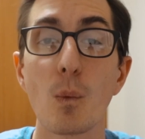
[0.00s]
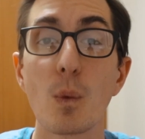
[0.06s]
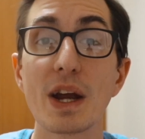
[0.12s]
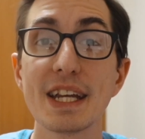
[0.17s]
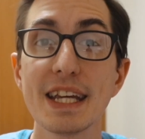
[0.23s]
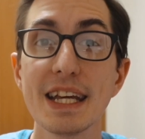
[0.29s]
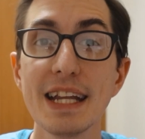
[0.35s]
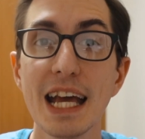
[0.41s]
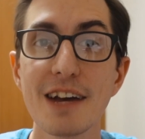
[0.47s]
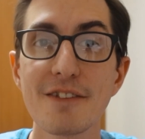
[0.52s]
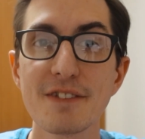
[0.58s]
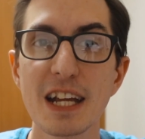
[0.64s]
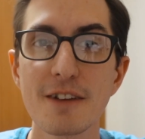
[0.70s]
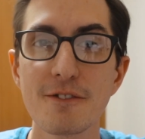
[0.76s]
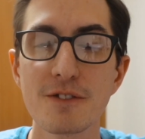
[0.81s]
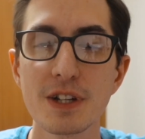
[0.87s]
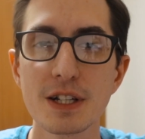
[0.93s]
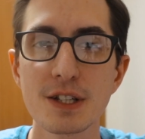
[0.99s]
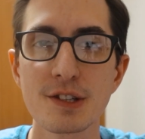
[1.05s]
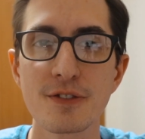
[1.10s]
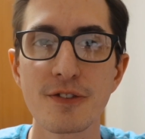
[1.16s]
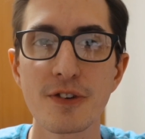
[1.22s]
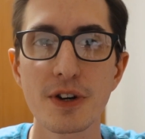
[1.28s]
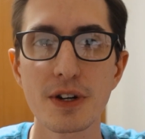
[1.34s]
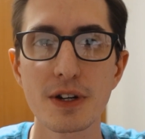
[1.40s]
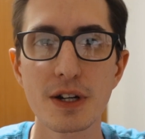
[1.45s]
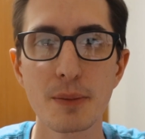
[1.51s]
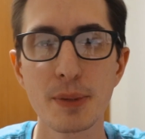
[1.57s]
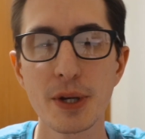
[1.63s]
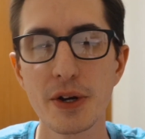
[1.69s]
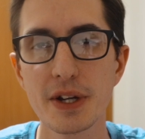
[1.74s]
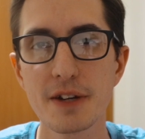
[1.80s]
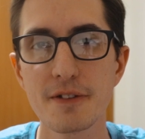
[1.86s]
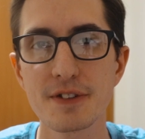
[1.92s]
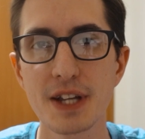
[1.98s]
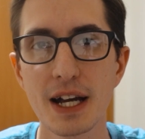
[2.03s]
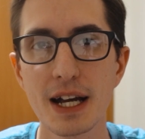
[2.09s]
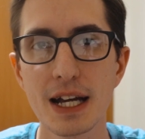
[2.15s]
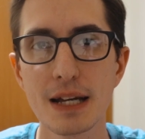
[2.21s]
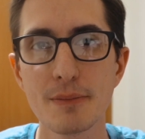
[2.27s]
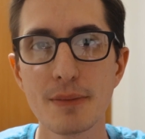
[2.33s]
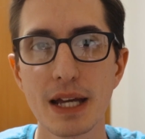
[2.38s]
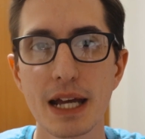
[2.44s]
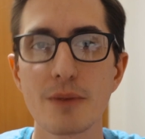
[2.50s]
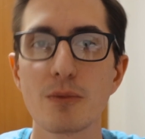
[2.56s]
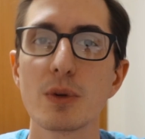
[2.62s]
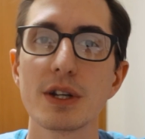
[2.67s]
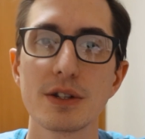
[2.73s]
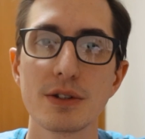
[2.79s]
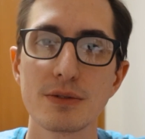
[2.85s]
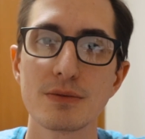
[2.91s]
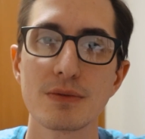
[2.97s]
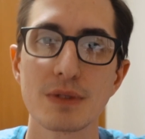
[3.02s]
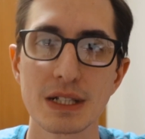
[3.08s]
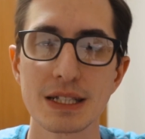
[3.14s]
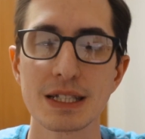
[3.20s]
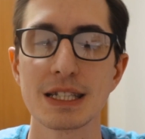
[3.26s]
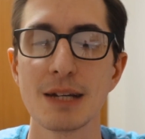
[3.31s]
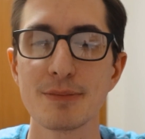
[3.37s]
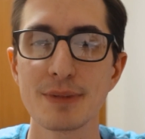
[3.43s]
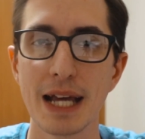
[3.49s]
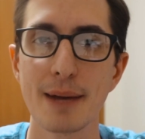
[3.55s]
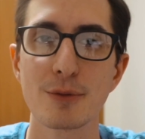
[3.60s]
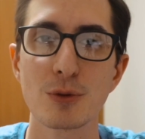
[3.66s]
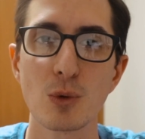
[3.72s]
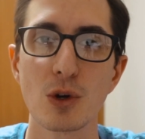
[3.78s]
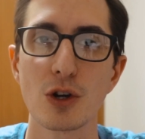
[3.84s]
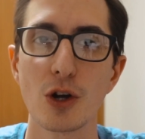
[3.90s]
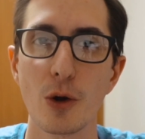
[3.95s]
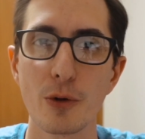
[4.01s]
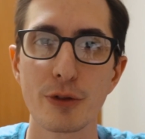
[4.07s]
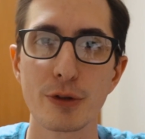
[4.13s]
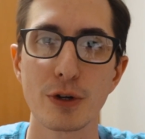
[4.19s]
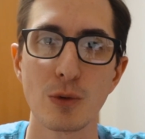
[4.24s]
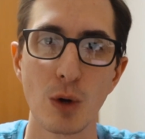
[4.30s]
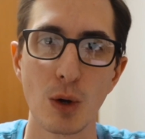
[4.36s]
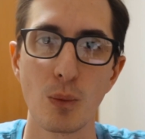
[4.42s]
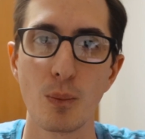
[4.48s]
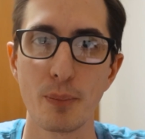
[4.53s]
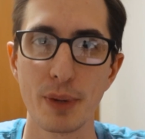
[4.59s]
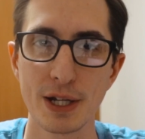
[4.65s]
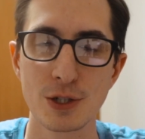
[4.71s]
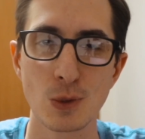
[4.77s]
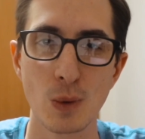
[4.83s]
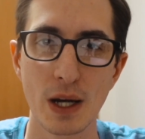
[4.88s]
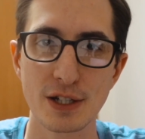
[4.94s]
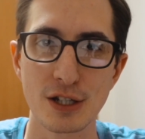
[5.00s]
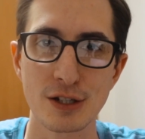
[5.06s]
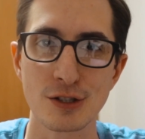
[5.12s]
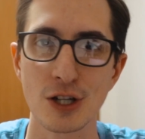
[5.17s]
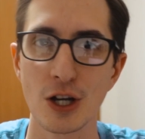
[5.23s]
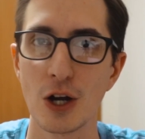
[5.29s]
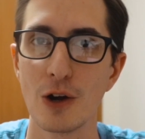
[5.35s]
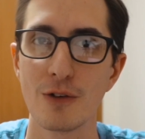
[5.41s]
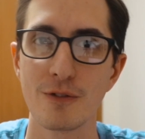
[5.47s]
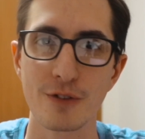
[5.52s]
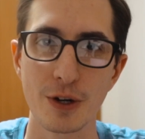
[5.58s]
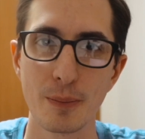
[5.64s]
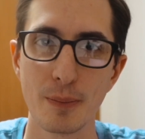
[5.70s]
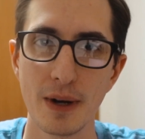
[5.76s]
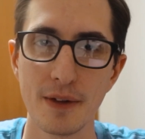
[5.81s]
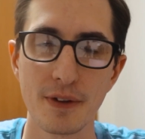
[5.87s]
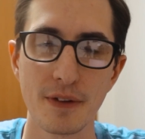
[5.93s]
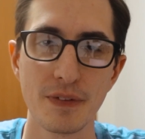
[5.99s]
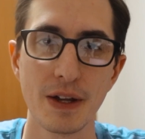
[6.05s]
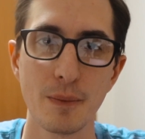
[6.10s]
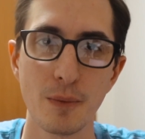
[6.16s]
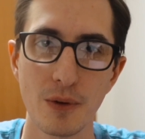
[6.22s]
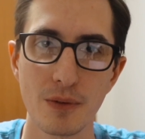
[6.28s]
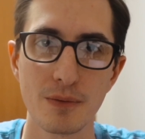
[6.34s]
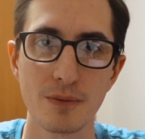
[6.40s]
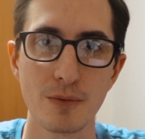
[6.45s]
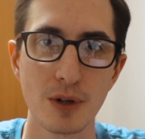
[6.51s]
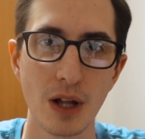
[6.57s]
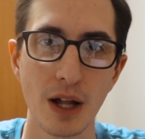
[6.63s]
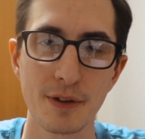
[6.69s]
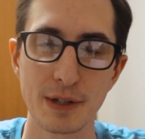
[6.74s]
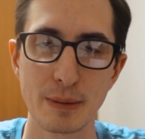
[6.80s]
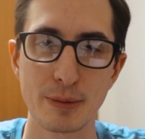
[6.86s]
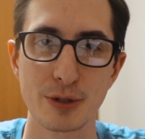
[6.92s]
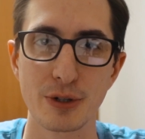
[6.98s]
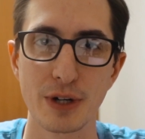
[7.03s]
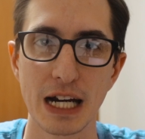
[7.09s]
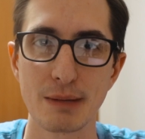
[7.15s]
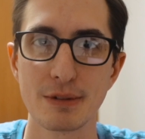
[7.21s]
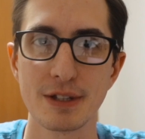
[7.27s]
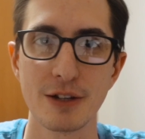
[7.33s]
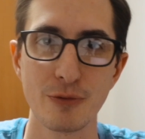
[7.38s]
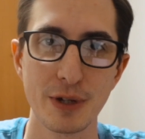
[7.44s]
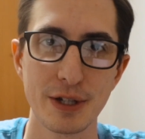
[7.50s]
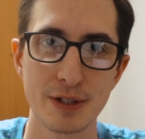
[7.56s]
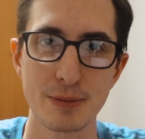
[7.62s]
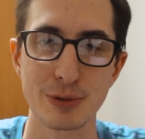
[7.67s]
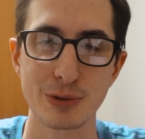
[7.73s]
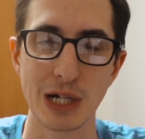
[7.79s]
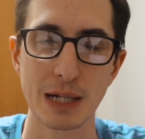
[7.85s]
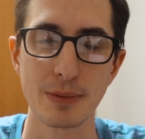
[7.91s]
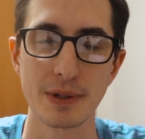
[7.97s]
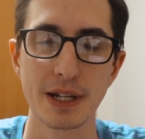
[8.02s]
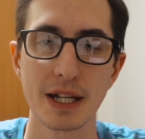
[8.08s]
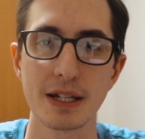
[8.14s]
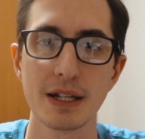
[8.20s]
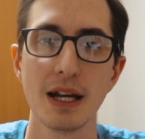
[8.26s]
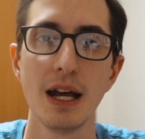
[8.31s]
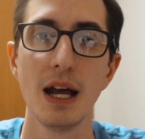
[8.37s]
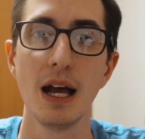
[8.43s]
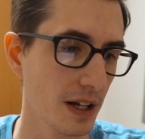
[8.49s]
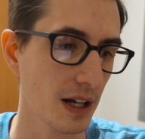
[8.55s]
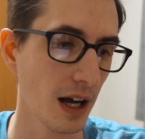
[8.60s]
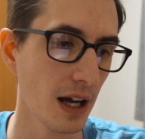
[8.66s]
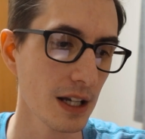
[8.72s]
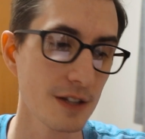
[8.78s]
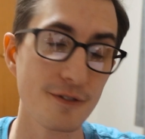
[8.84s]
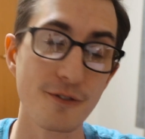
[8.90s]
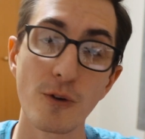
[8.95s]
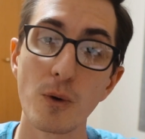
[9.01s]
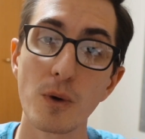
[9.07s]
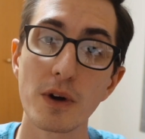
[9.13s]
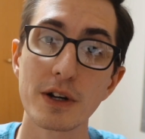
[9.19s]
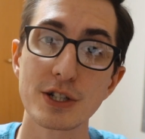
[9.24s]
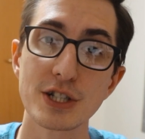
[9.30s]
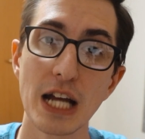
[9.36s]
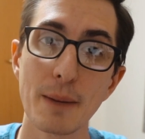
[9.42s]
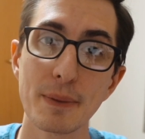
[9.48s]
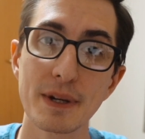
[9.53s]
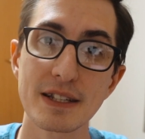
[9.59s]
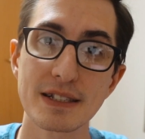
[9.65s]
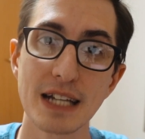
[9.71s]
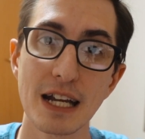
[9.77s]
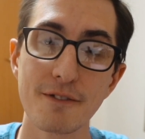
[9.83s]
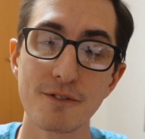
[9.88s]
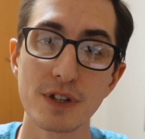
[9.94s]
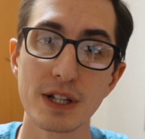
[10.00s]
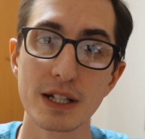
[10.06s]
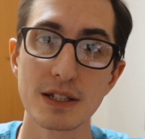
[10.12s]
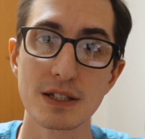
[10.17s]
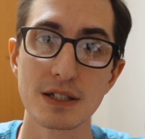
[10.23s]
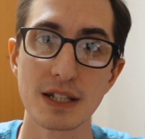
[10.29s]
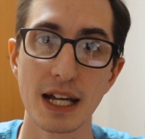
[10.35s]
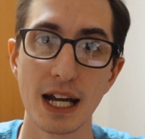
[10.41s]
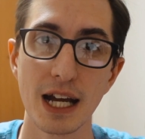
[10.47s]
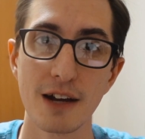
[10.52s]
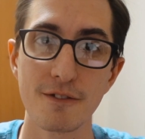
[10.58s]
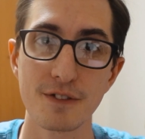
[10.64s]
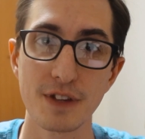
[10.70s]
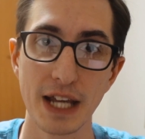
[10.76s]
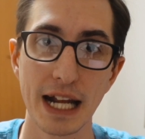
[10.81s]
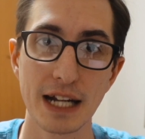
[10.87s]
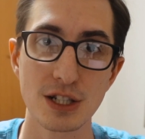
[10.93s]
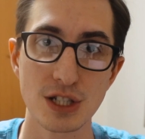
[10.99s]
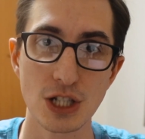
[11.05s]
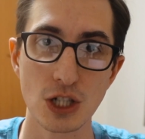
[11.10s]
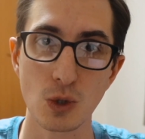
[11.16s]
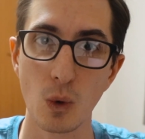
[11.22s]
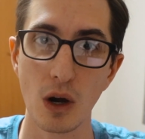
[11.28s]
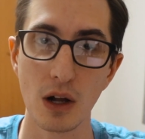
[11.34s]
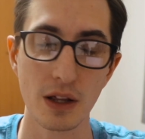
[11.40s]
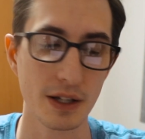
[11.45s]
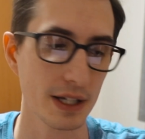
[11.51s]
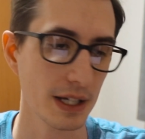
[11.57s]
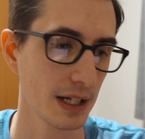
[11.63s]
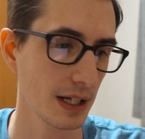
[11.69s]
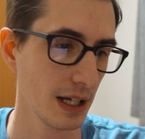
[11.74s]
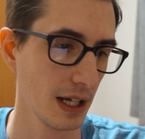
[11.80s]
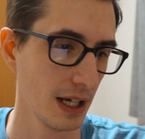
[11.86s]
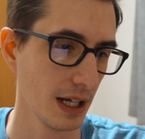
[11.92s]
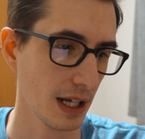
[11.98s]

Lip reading: We did have Netflix for a period of time, and we sometimes will go through it, we'll binge watch a show for a month, and then we'll unsubscribe and then resubscribe again. The cost for Japanese Netflix to have the HD quality